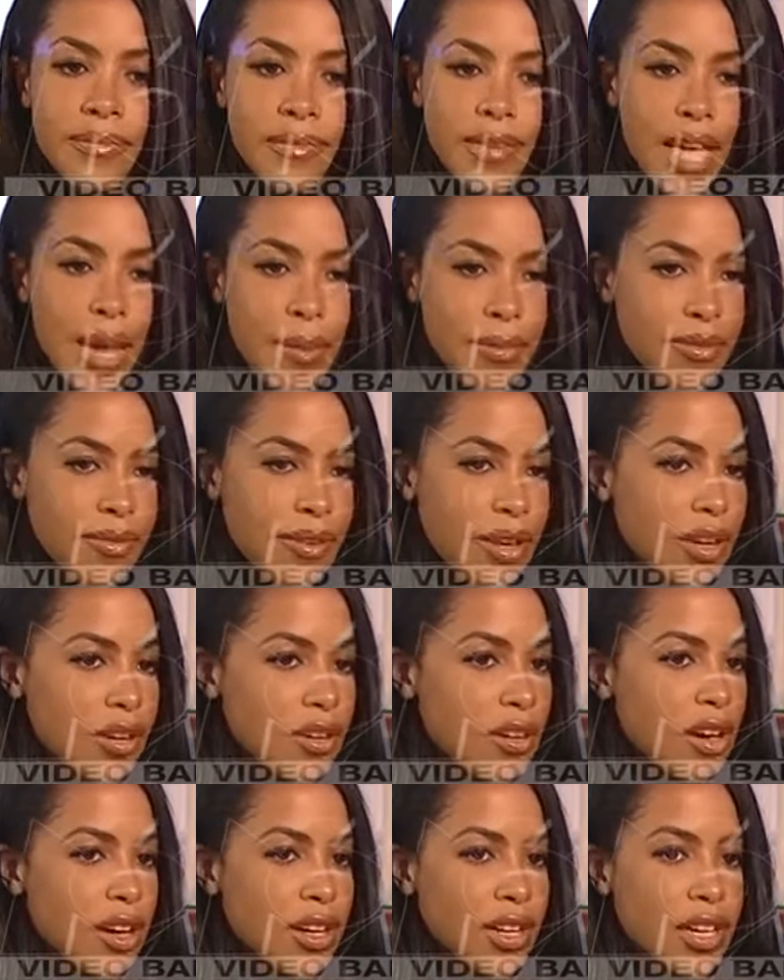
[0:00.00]
captivate an
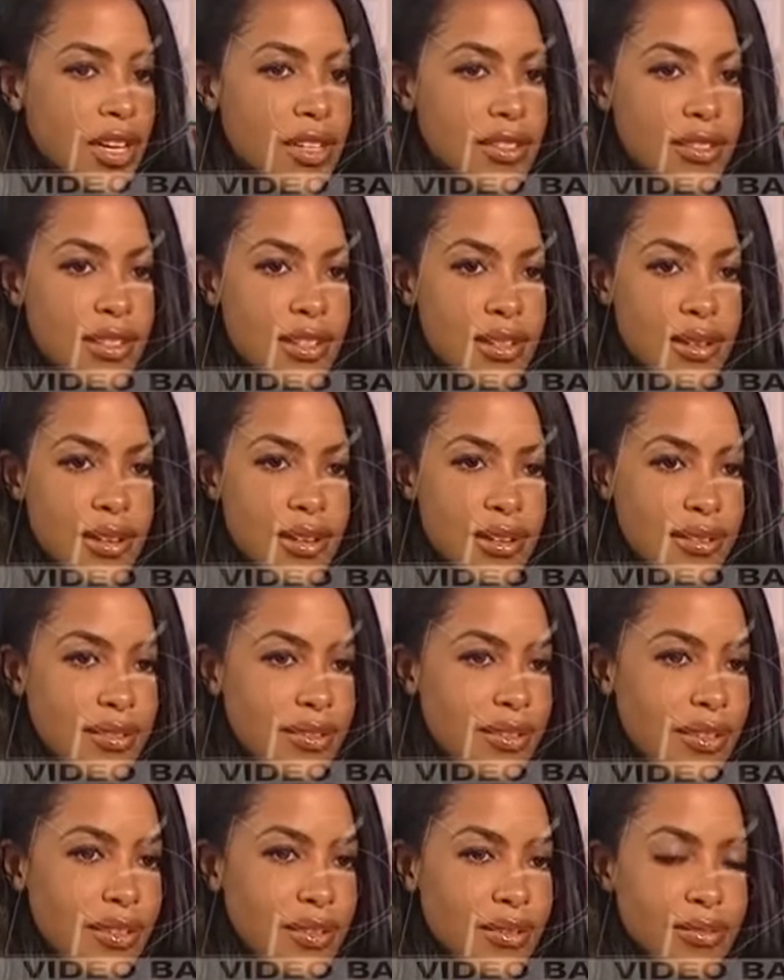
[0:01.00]
audience, and,
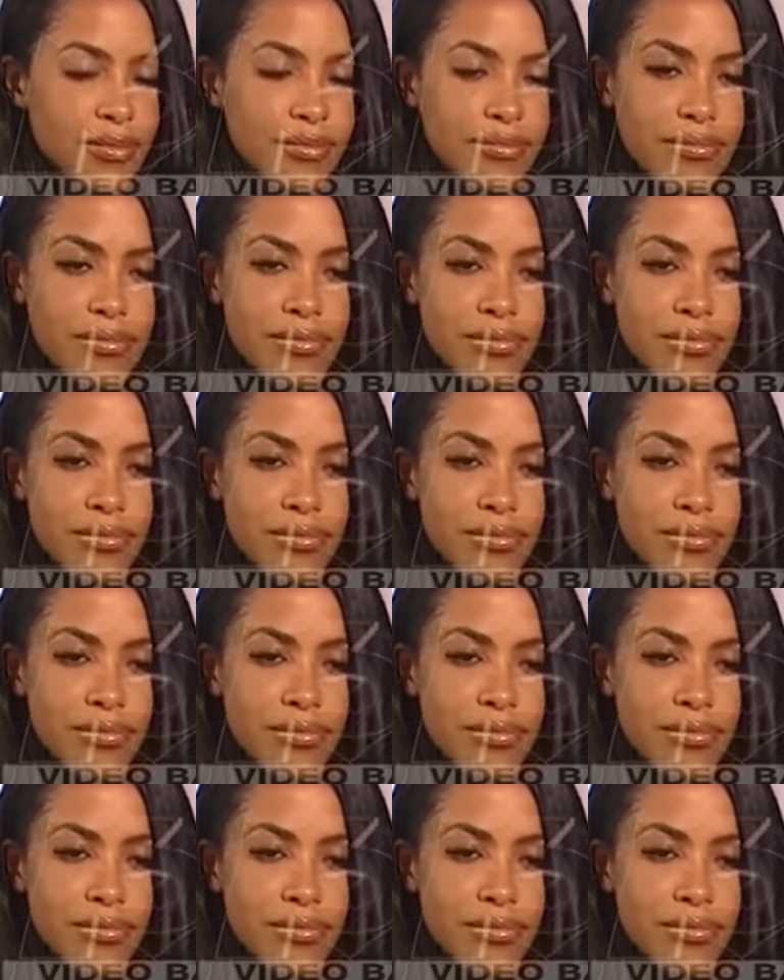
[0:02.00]
you know,